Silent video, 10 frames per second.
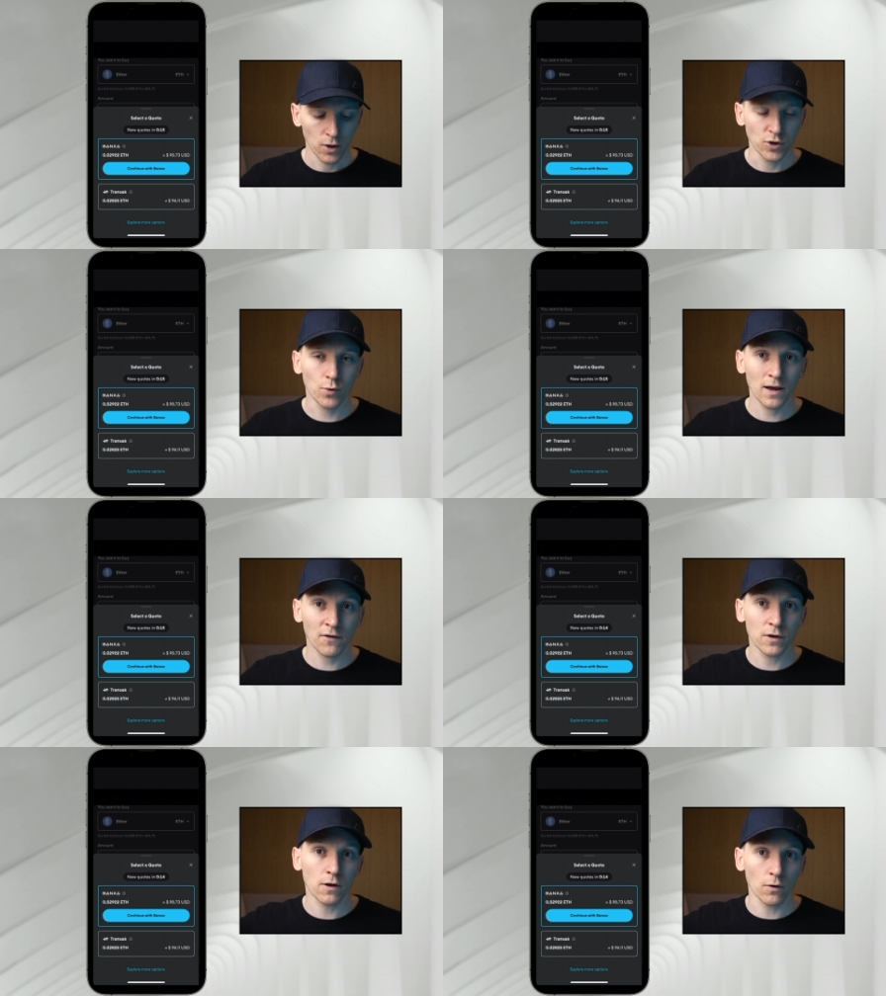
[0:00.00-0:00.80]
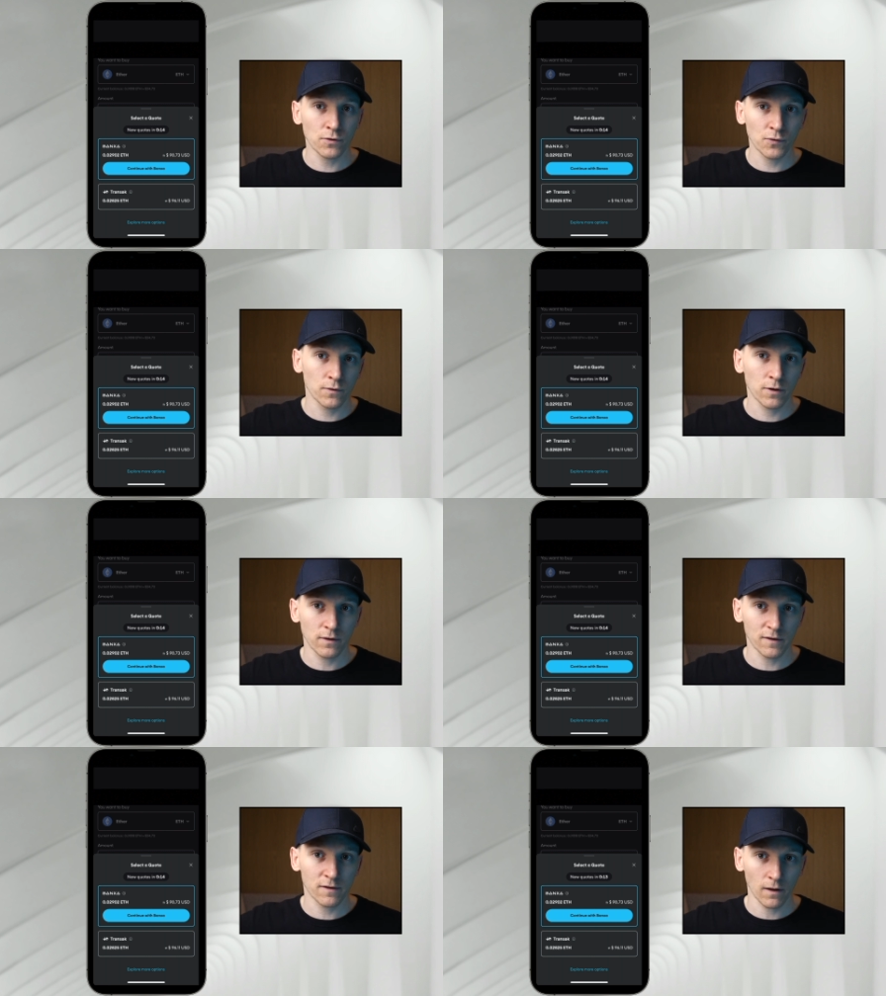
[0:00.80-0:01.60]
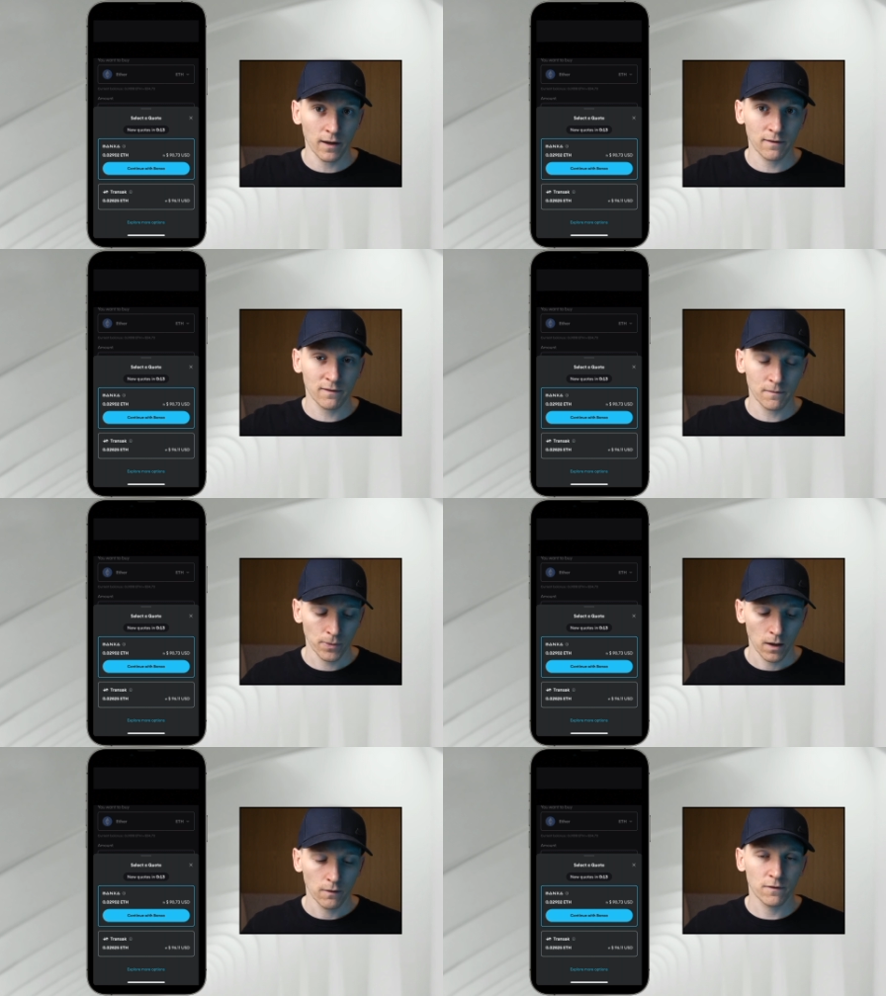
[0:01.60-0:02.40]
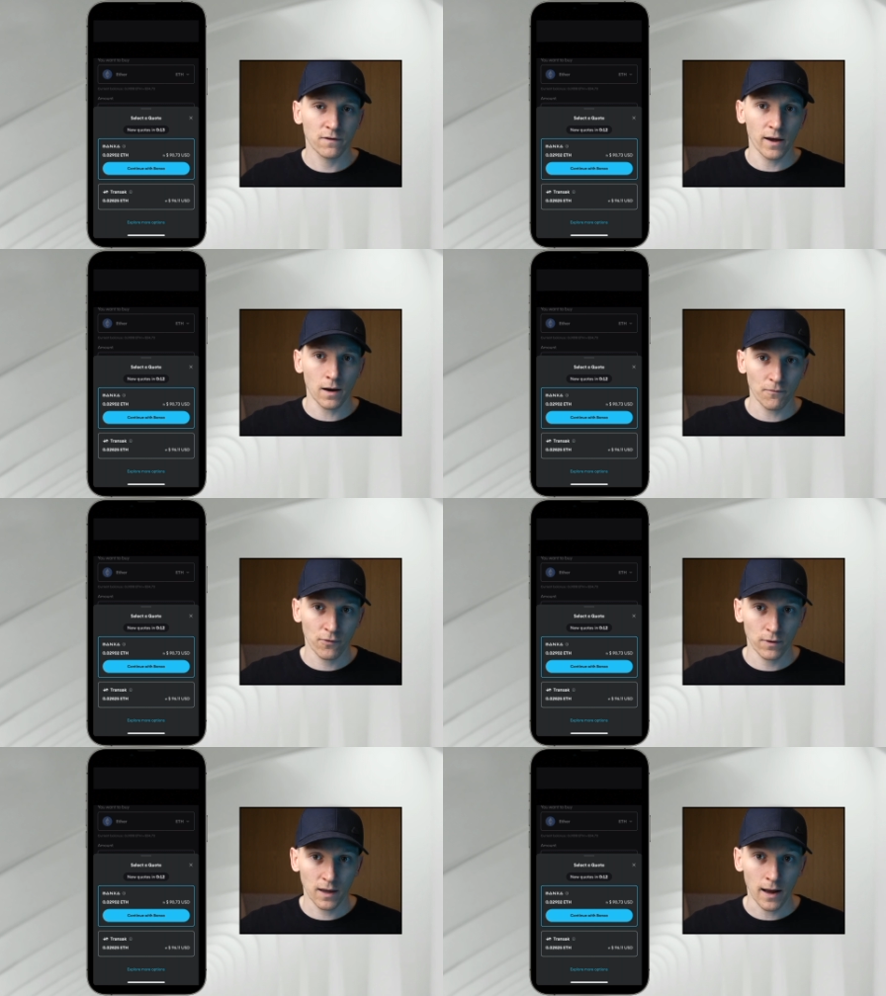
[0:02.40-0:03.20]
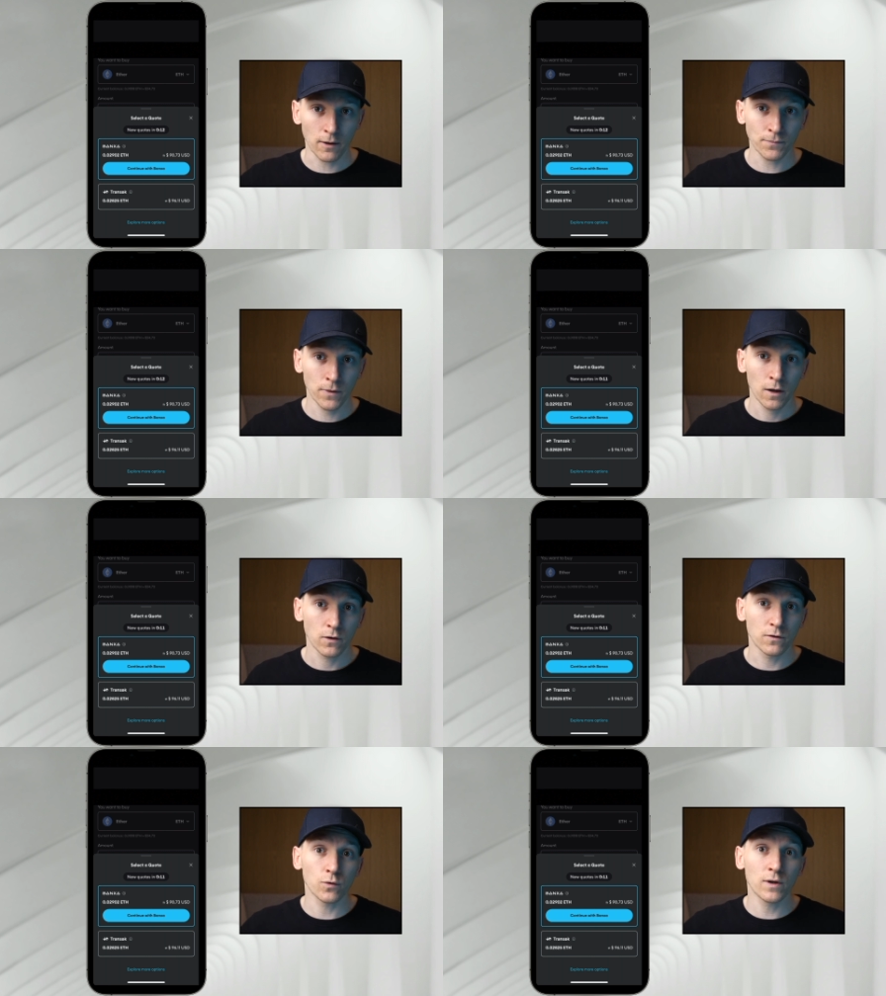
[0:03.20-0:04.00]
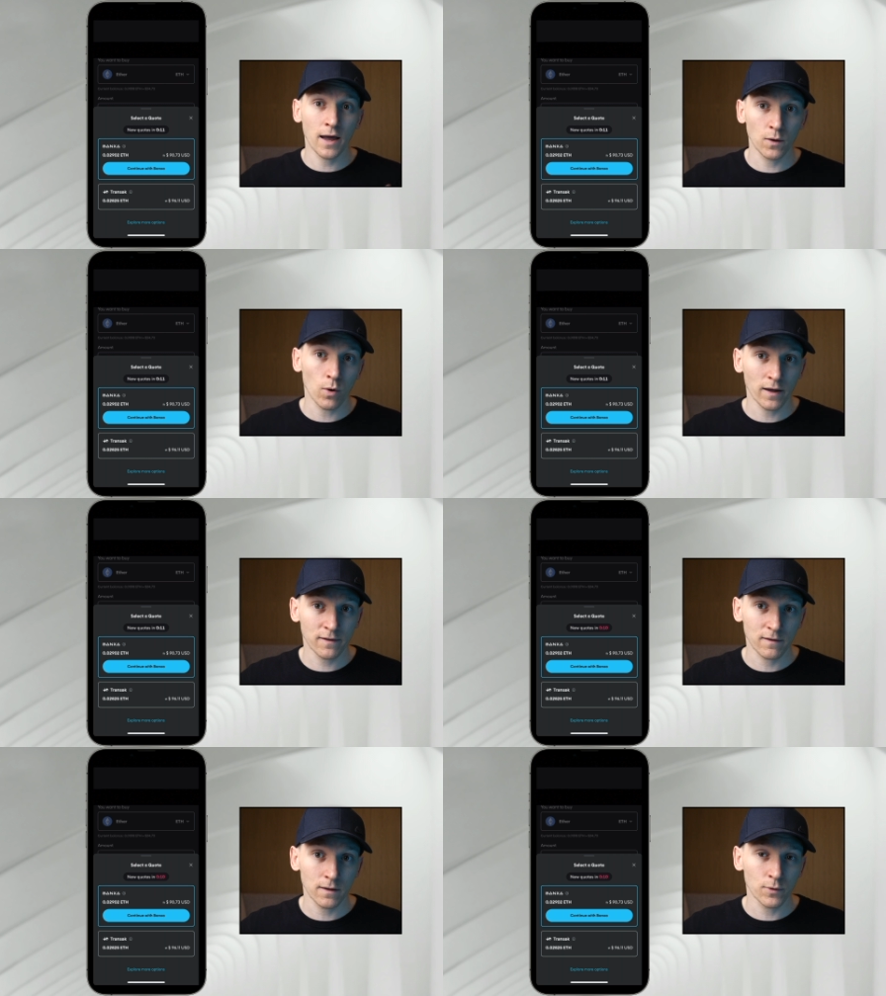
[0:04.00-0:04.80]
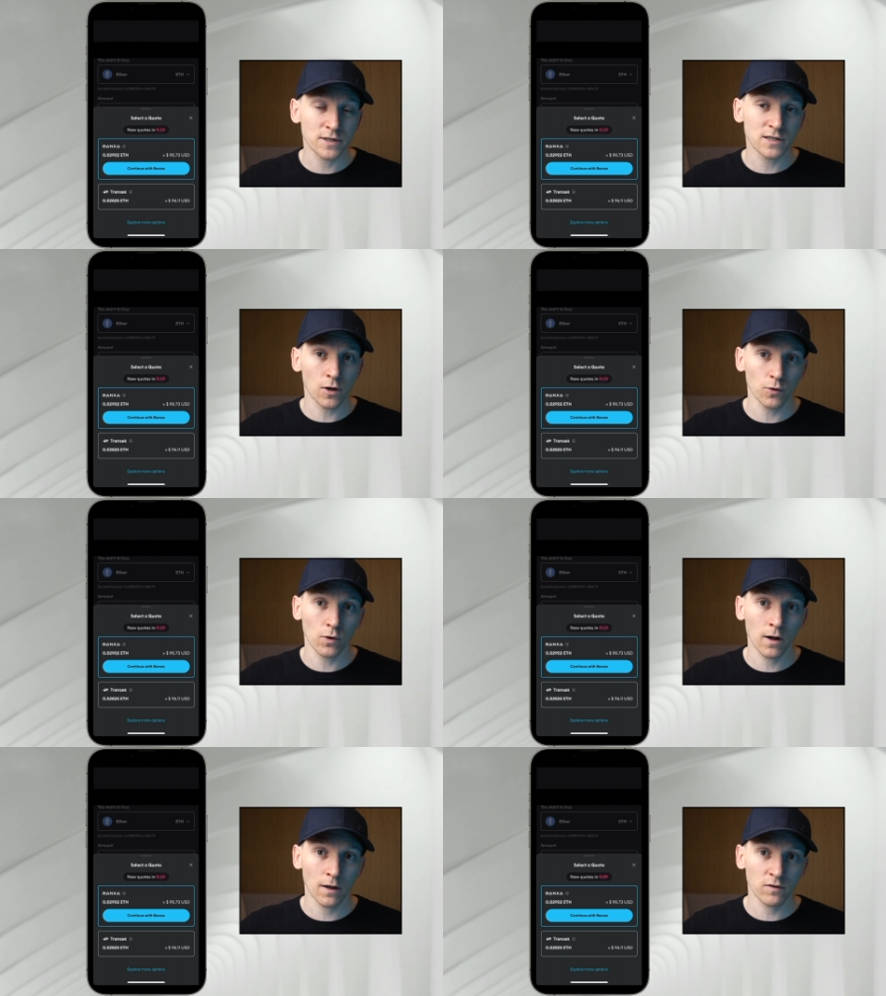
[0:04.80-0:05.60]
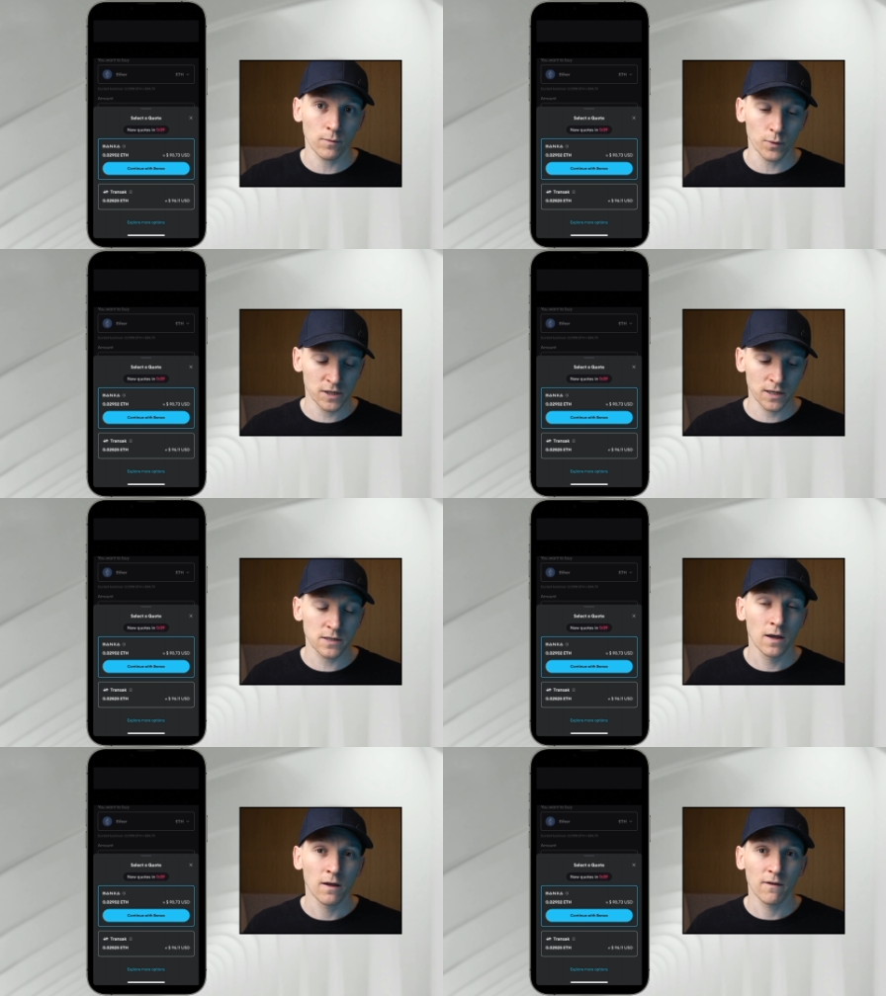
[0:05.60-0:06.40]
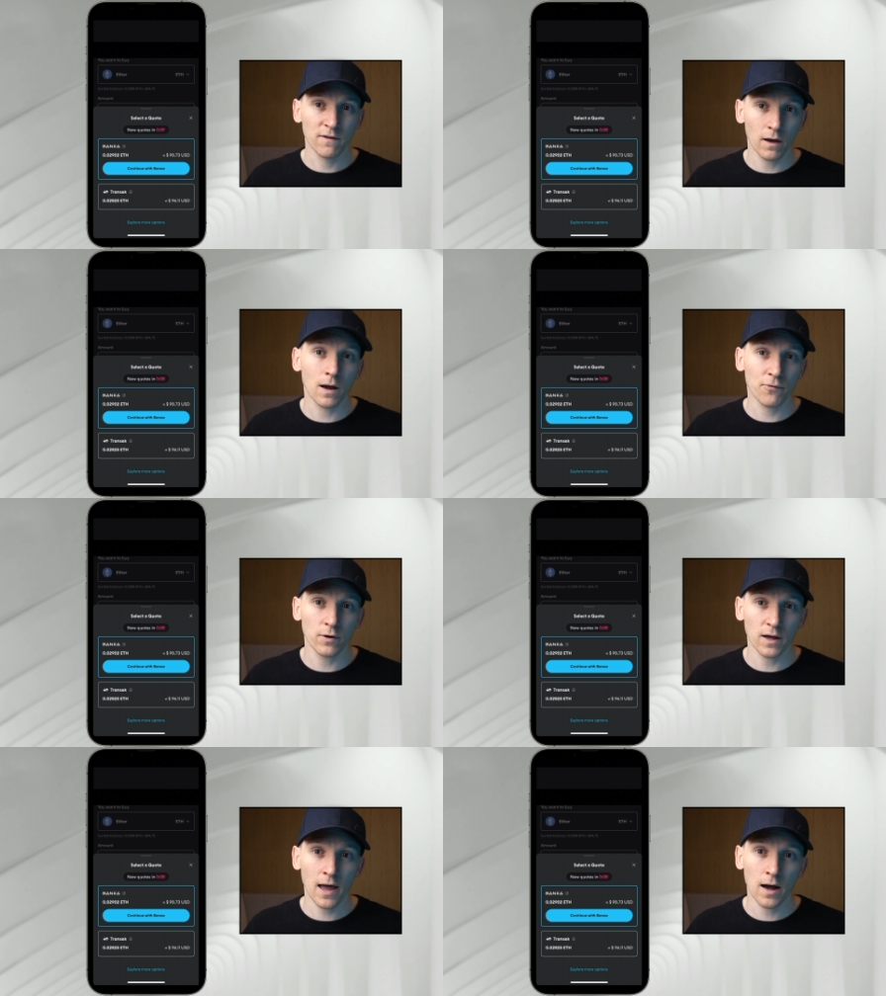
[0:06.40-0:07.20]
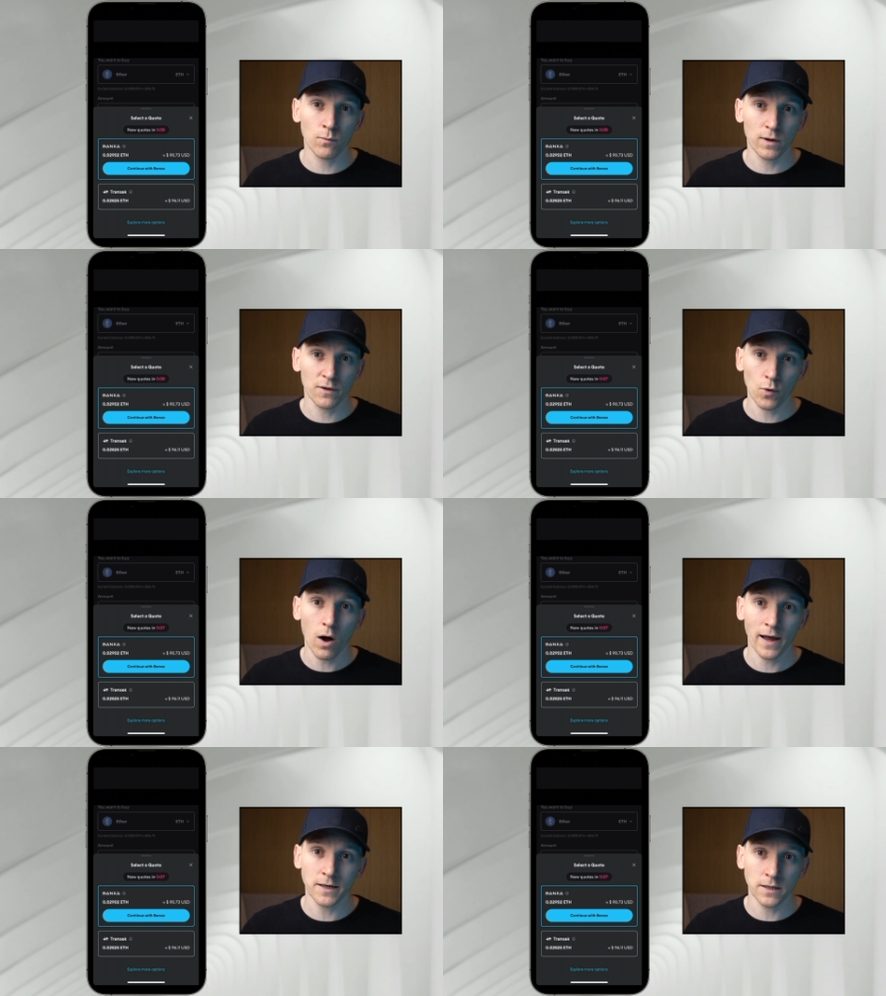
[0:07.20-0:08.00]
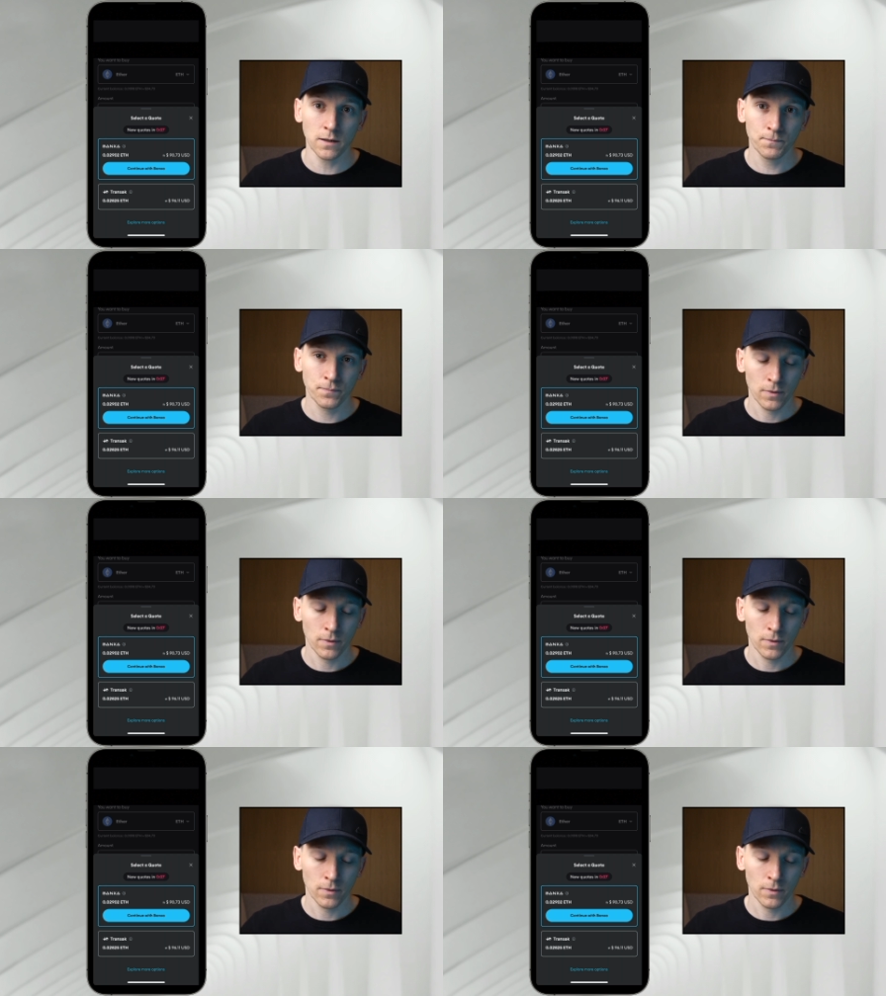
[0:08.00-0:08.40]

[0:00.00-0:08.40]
You would have to go through to these sites, sign up for an account, do K Y C, which is know your customer, which is sign up for an account with your I D.